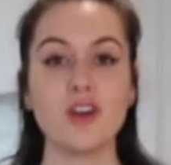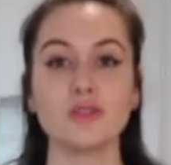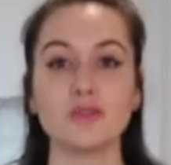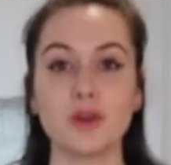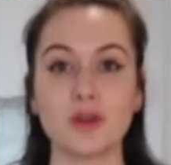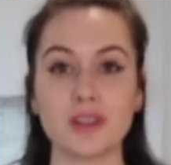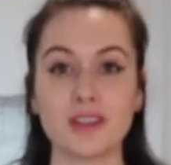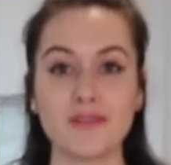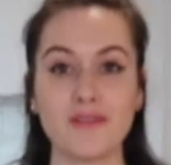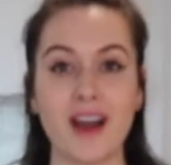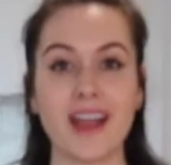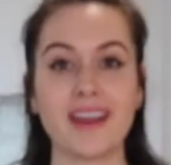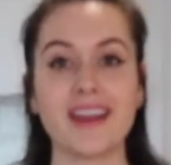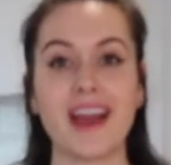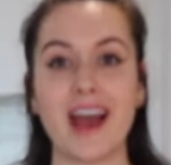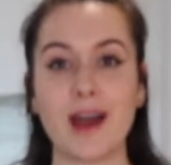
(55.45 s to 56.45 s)
Totally
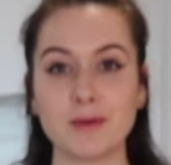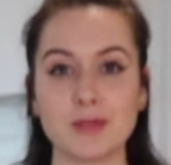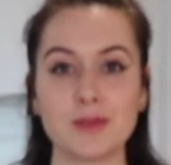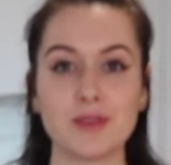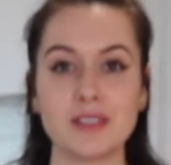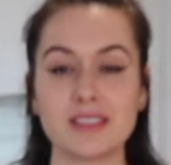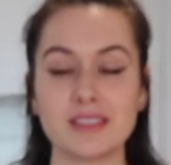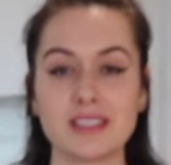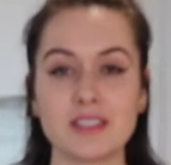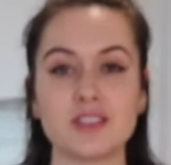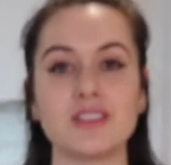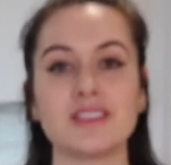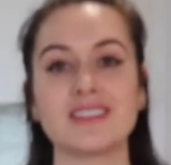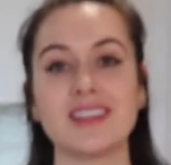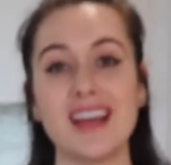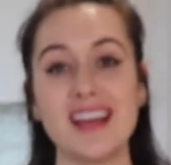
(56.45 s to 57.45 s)
fine, absolutely
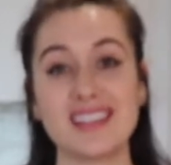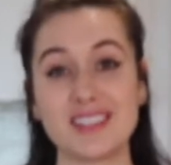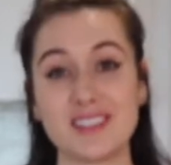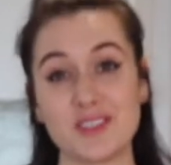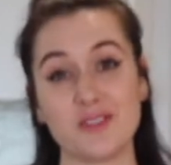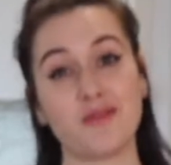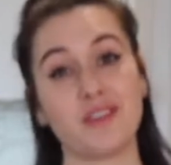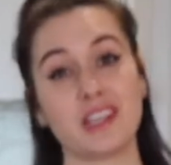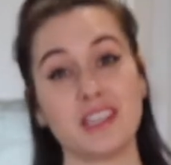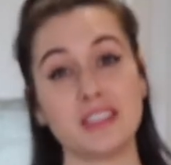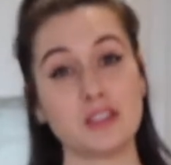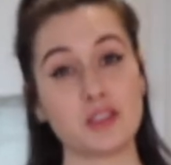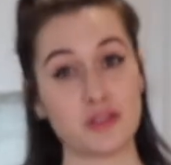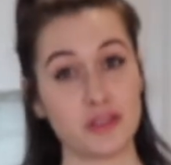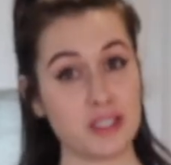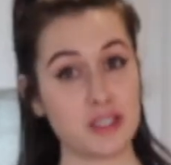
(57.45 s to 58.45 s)
delicious, still very
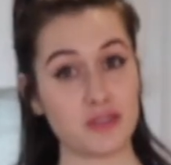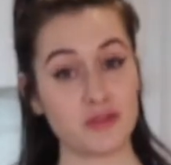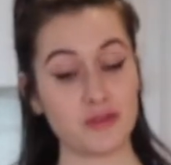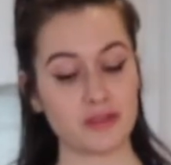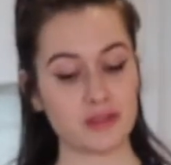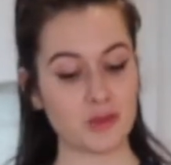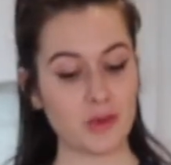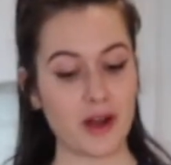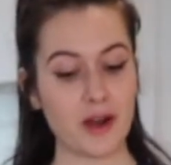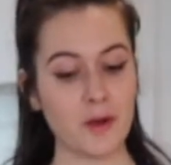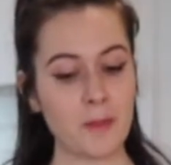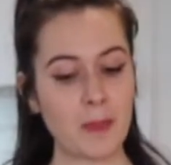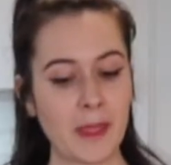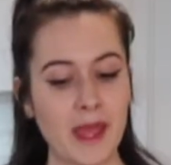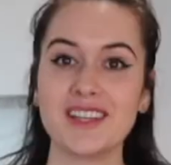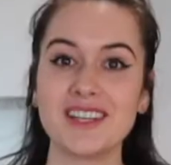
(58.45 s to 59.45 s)
traditional as
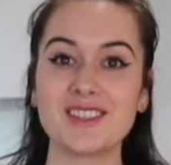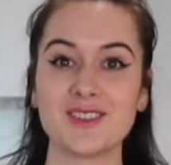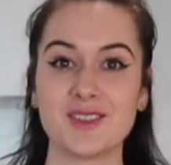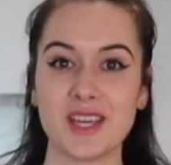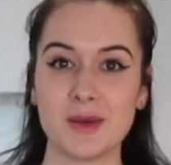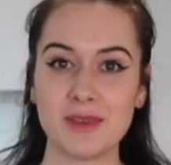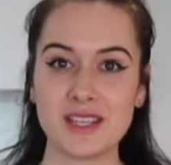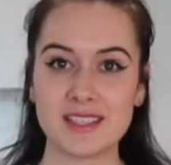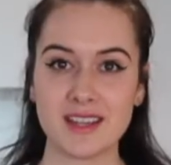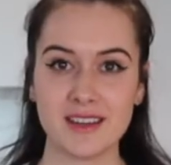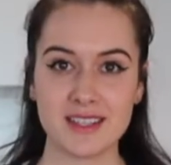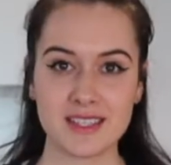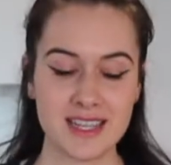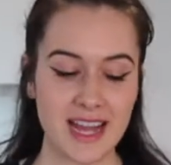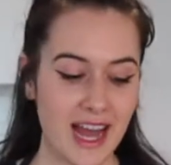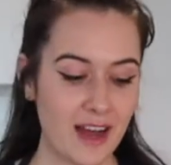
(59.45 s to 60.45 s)
well. So Yemista
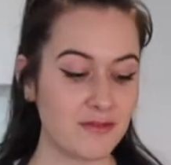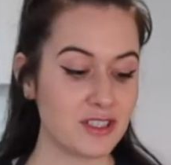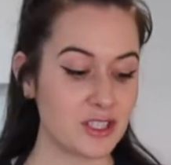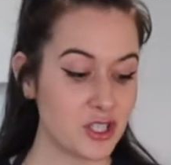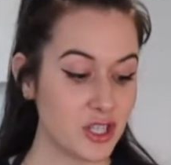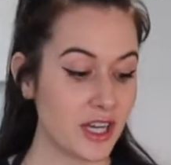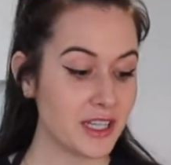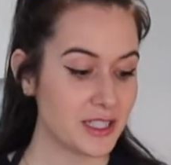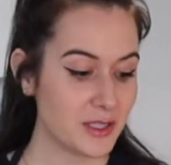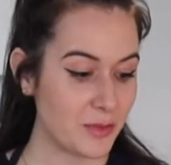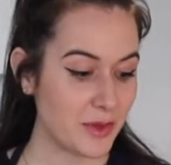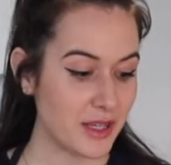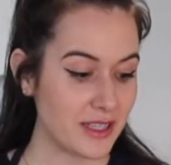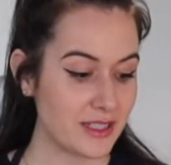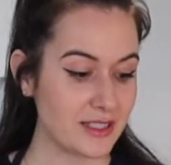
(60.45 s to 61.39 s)
doesn't have to just be